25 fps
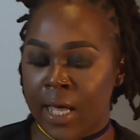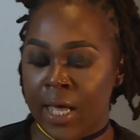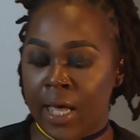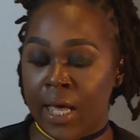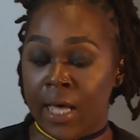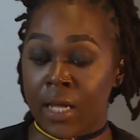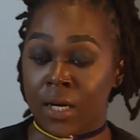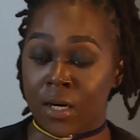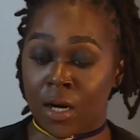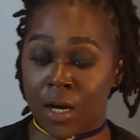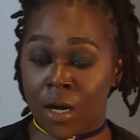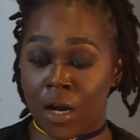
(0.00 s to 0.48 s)

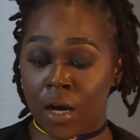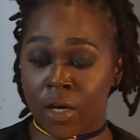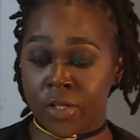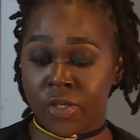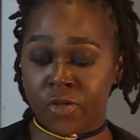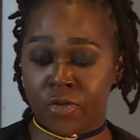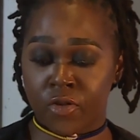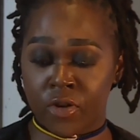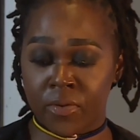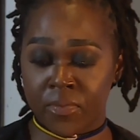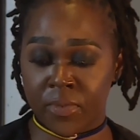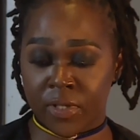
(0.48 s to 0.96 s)
In
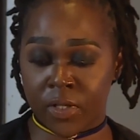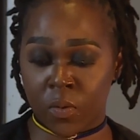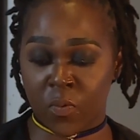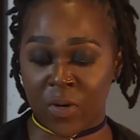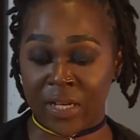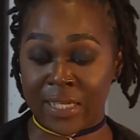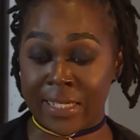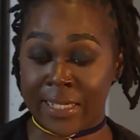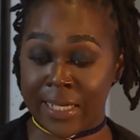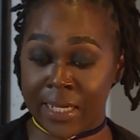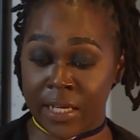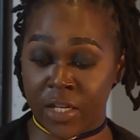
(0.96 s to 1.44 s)
classrooms,
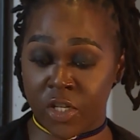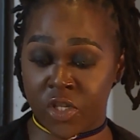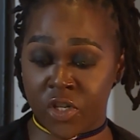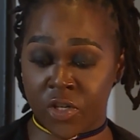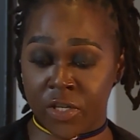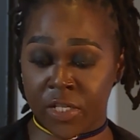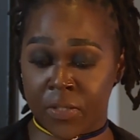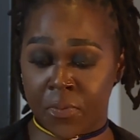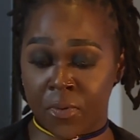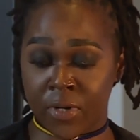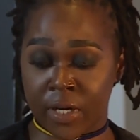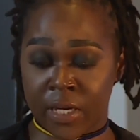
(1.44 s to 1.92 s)
when
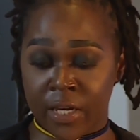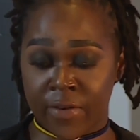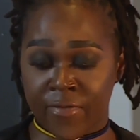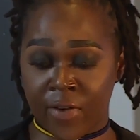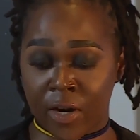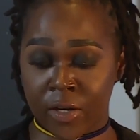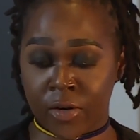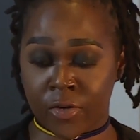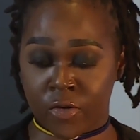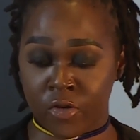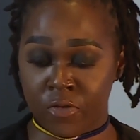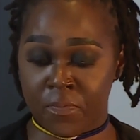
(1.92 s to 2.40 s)
teachers would give
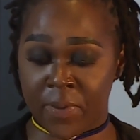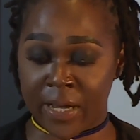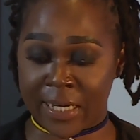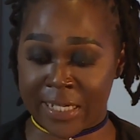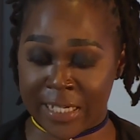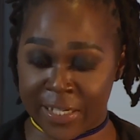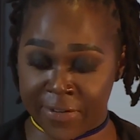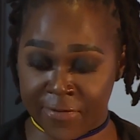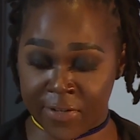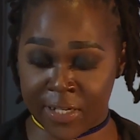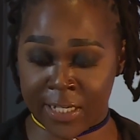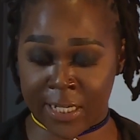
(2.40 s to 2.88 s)
out group
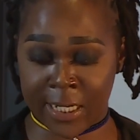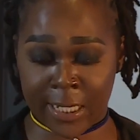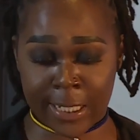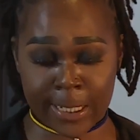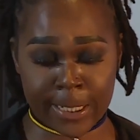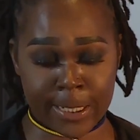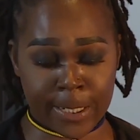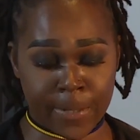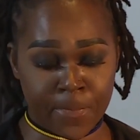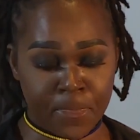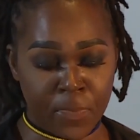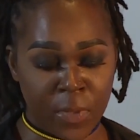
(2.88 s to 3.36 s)

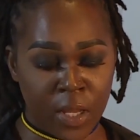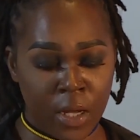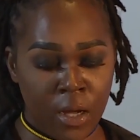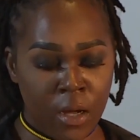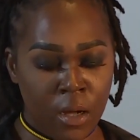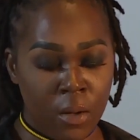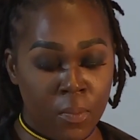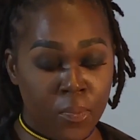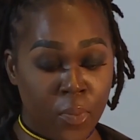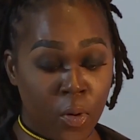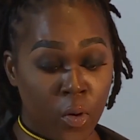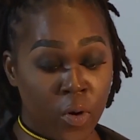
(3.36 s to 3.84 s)
activities,
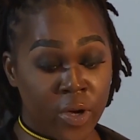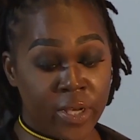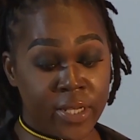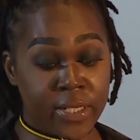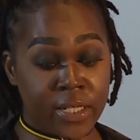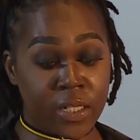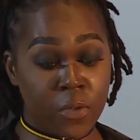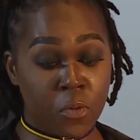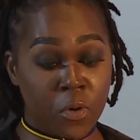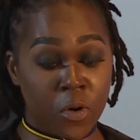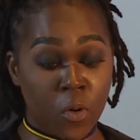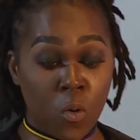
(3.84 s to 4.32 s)

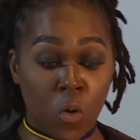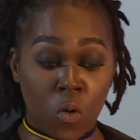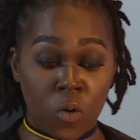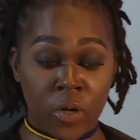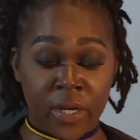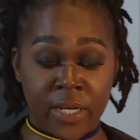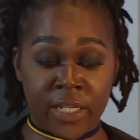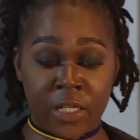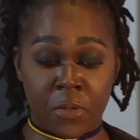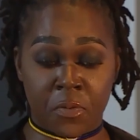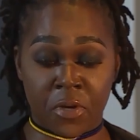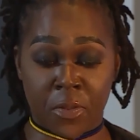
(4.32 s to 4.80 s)
boys were
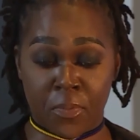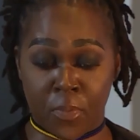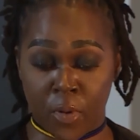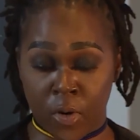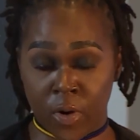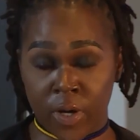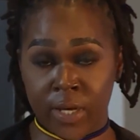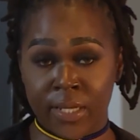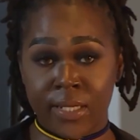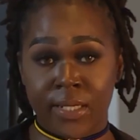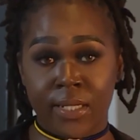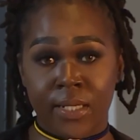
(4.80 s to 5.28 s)
always with
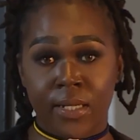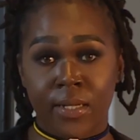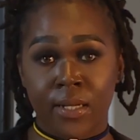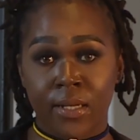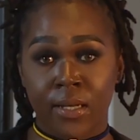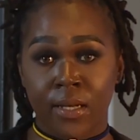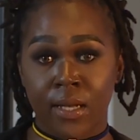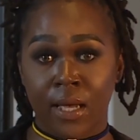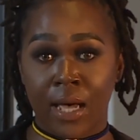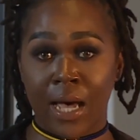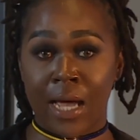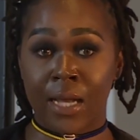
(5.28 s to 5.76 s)
boys
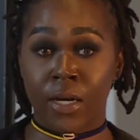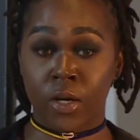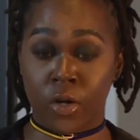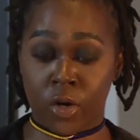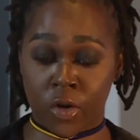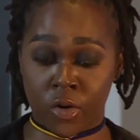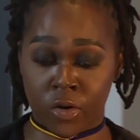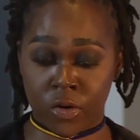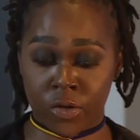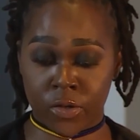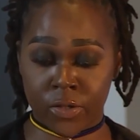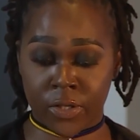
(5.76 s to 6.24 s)
and
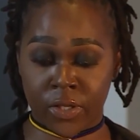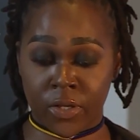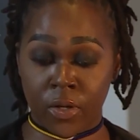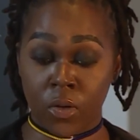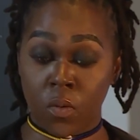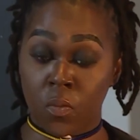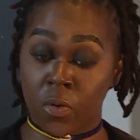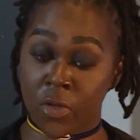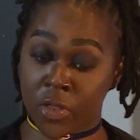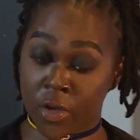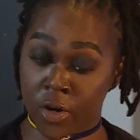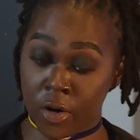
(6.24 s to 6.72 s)
girls
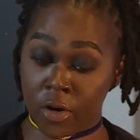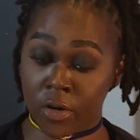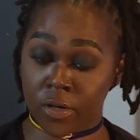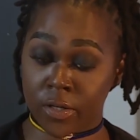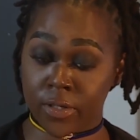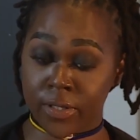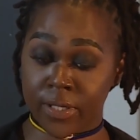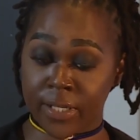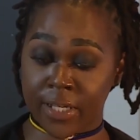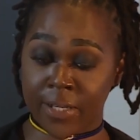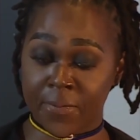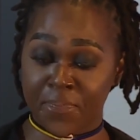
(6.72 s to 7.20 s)
with
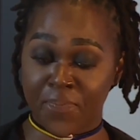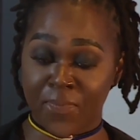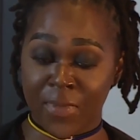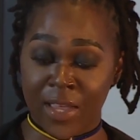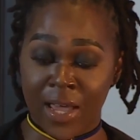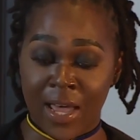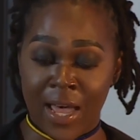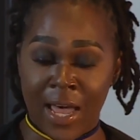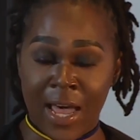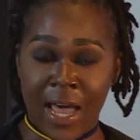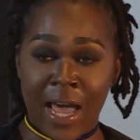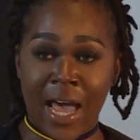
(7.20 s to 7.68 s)
girls.
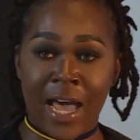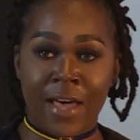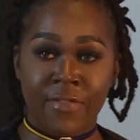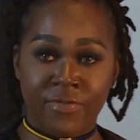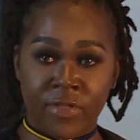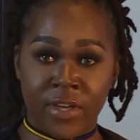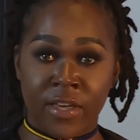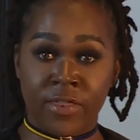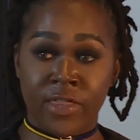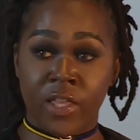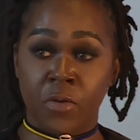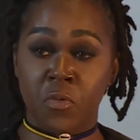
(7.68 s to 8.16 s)
And
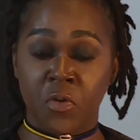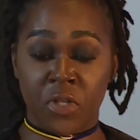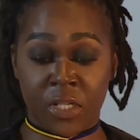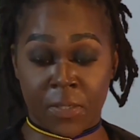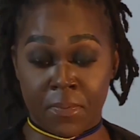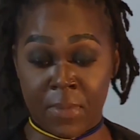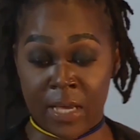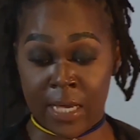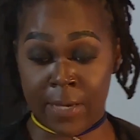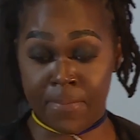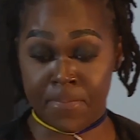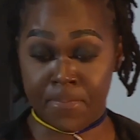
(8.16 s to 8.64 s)
then there was
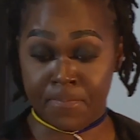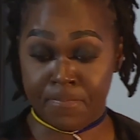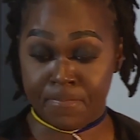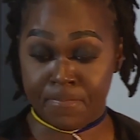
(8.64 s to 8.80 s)
me.